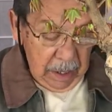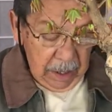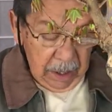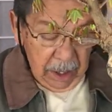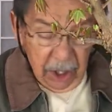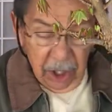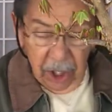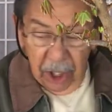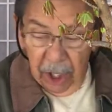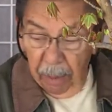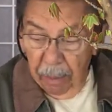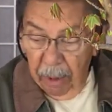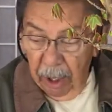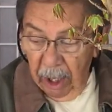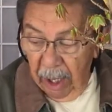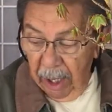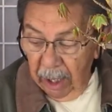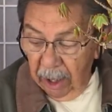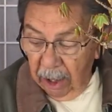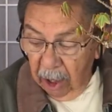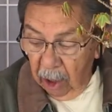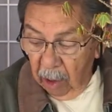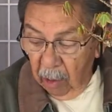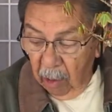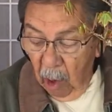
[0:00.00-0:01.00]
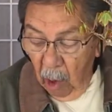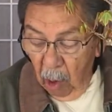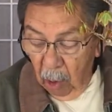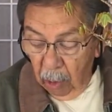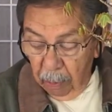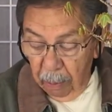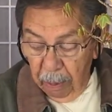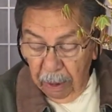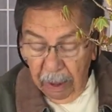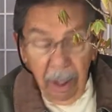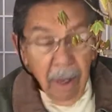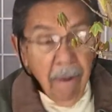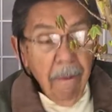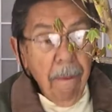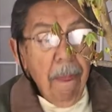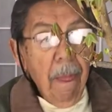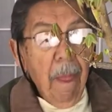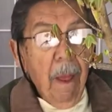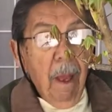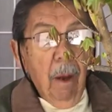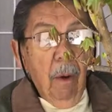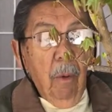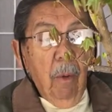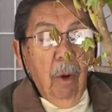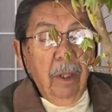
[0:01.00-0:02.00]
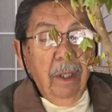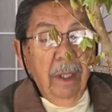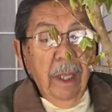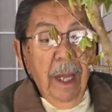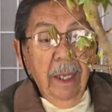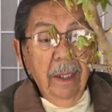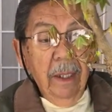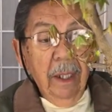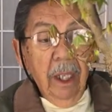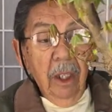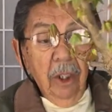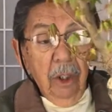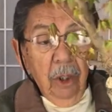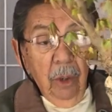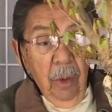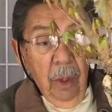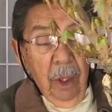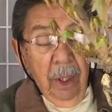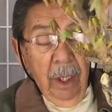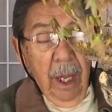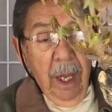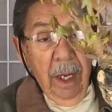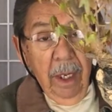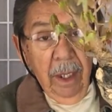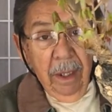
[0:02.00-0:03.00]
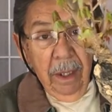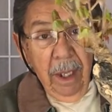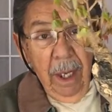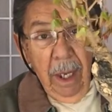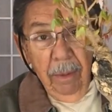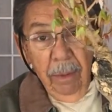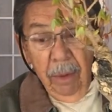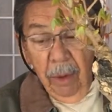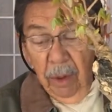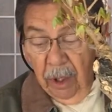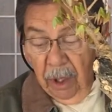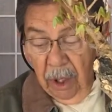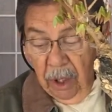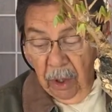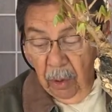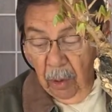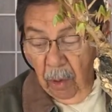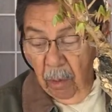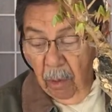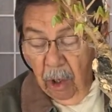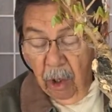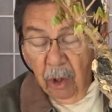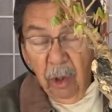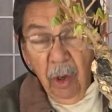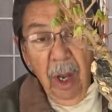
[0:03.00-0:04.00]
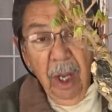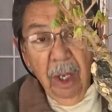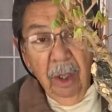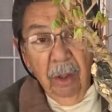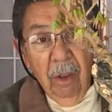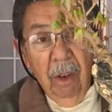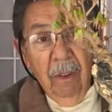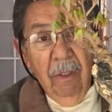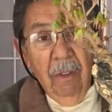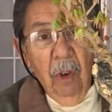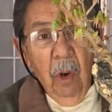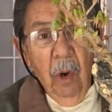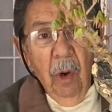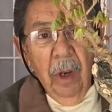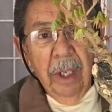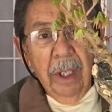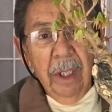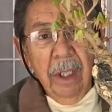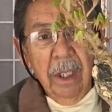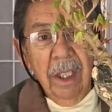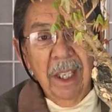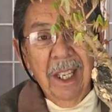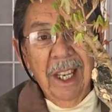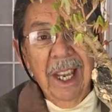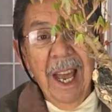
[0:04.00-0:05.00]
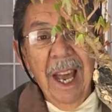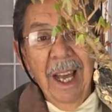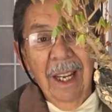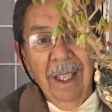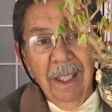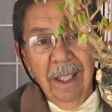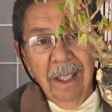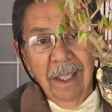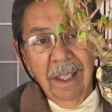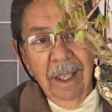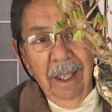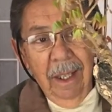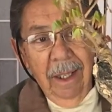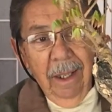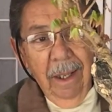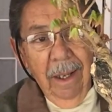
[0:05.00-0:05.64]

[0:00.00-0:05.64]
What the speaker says: stimulate the growth. What that can do a lot of times, which is what we're trying to avoid, is callousing.